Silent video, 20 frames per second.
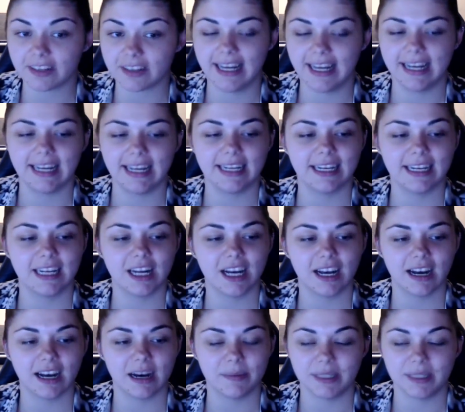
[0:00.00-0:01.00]
And
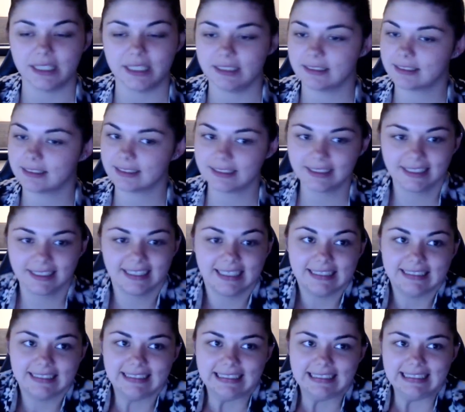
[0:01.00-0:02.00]
I mean,
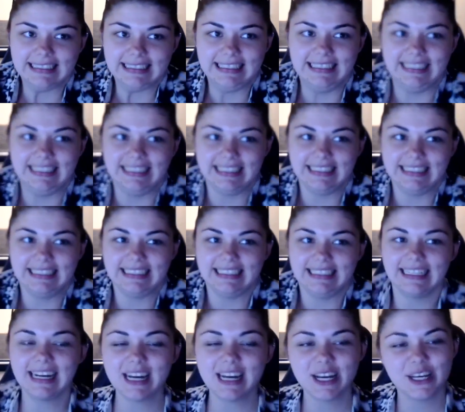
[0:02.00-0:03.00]

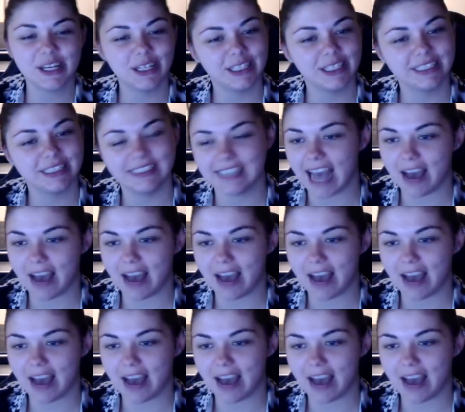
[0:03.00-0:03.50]
you